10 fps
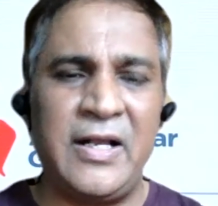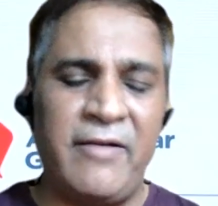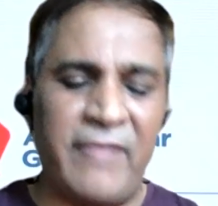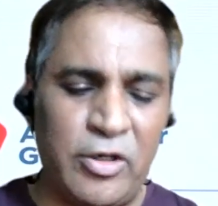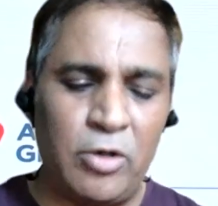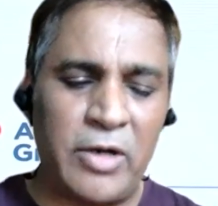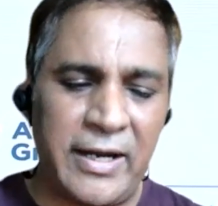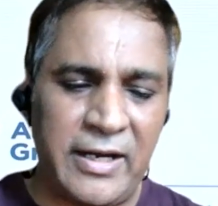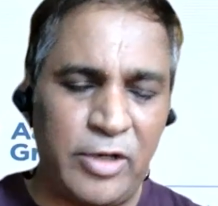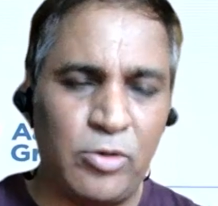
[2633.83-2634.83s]
When you look
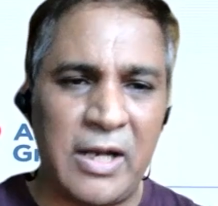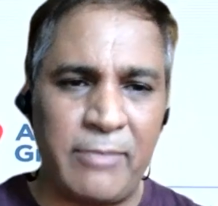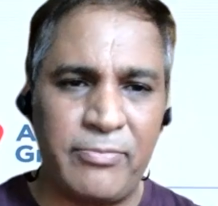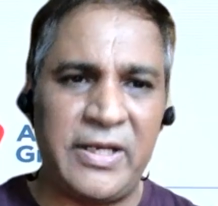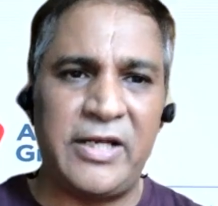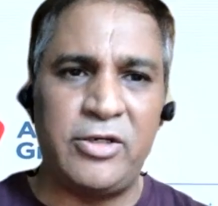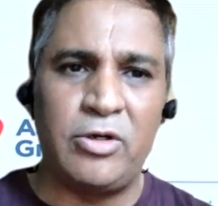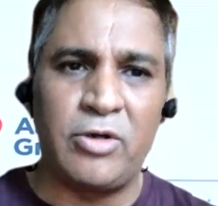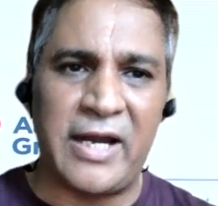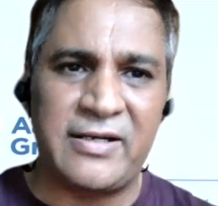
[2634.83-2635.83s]
at a new company and you
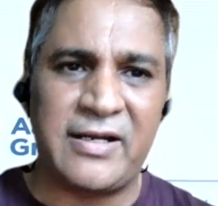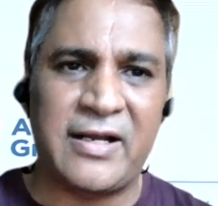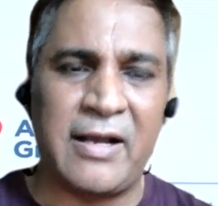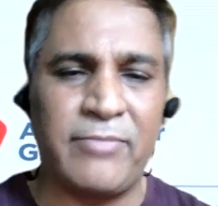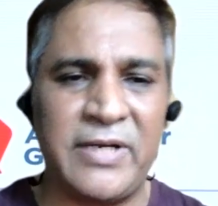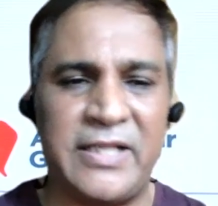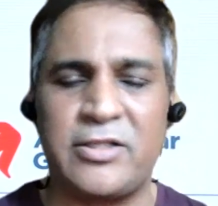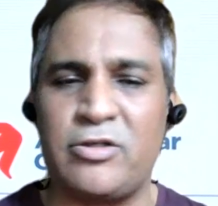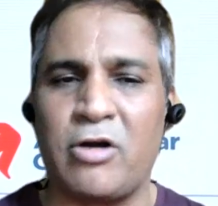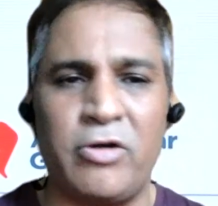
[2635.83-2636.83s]
look at a company
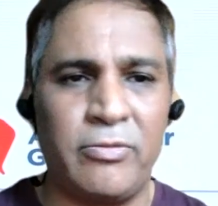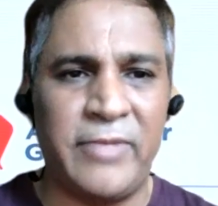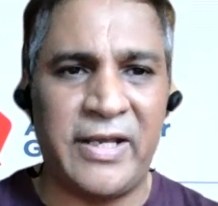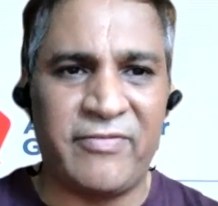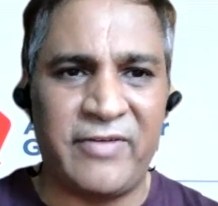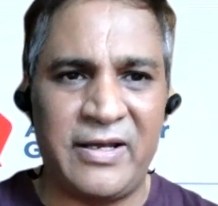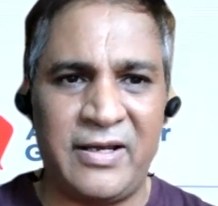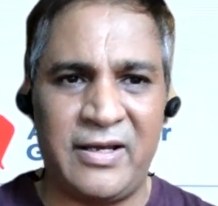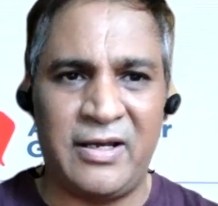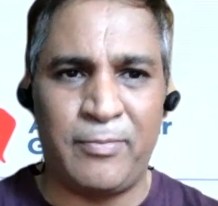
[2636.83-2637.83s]
that's not going to make
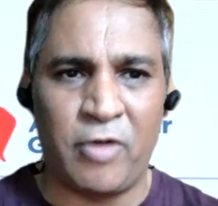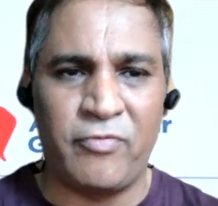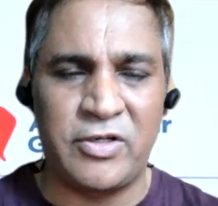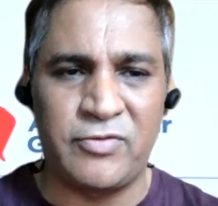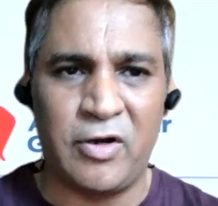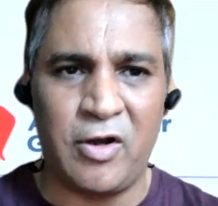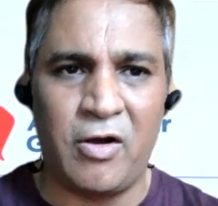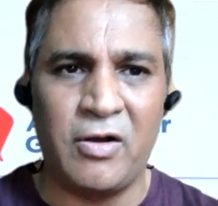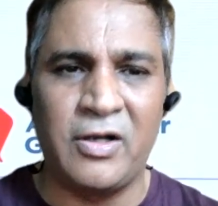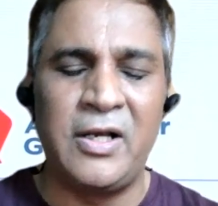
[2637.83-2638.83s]
profits for
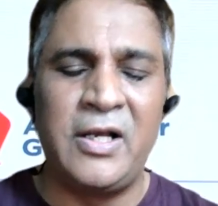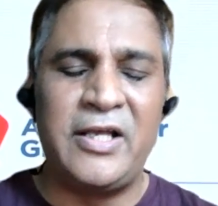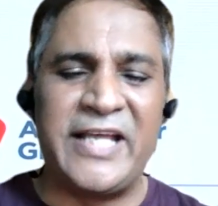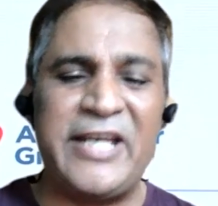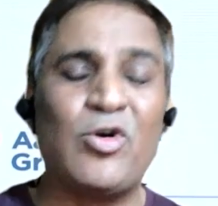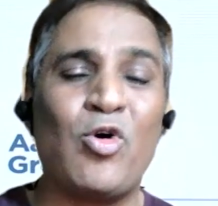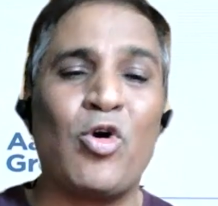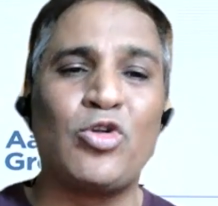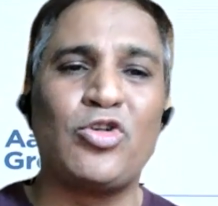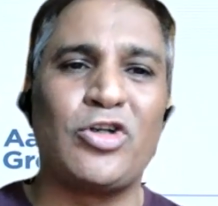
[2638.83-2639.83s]
long, then you go
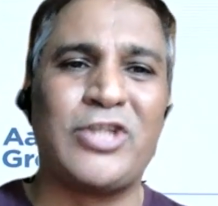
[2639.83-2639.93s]
to your